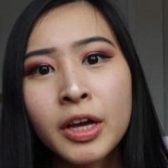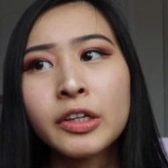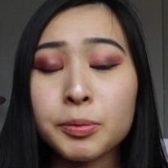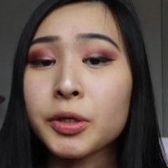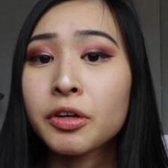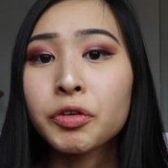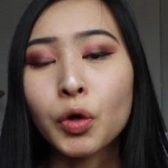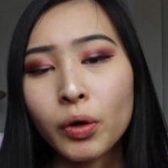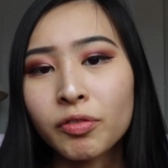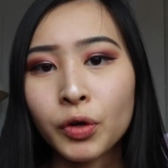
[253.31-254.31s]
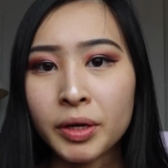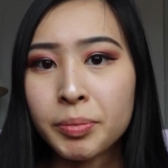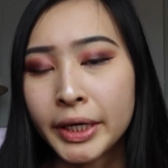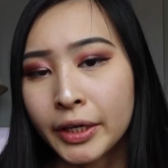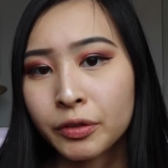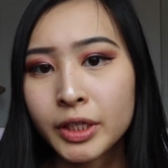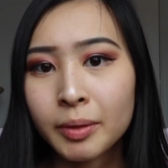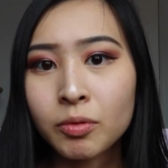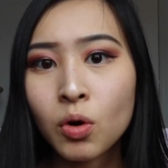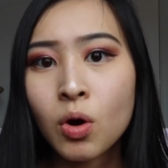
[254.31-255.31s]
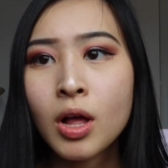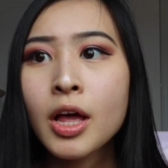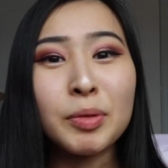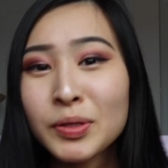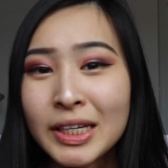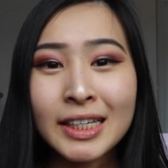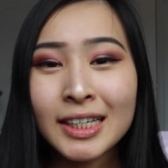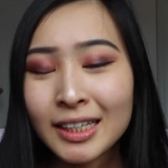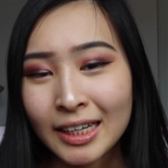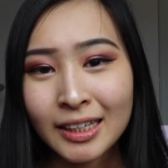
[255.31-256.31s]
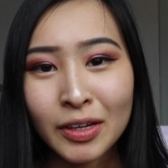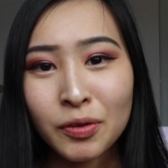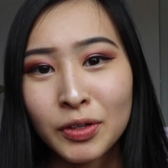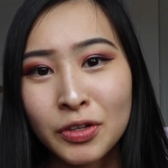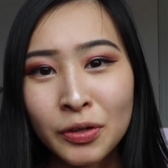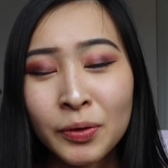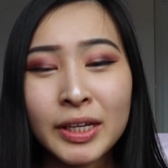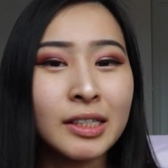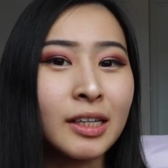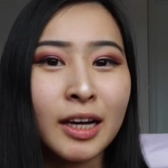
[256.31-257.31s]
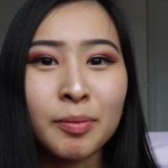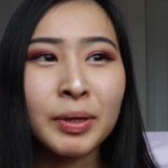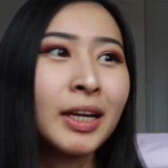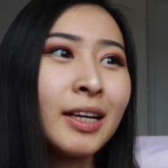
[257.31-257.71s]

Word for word: especially if you're going for a beginner type role, the most easiest thing that you could do is look up up